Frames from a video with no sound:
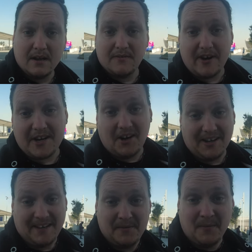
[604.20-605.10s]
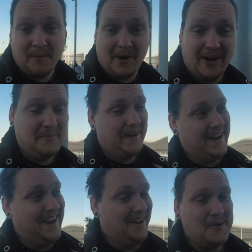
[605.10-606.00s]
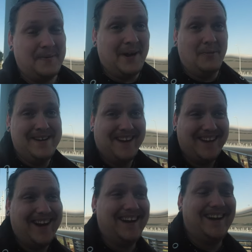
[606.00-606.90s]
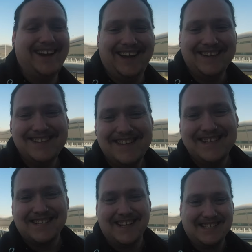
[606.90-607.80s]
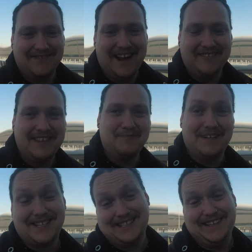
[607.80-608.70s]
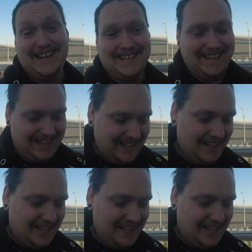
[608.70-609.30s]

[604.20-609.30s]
very kindly, the woman behind me opened her window to let some air in the bus because it needed it.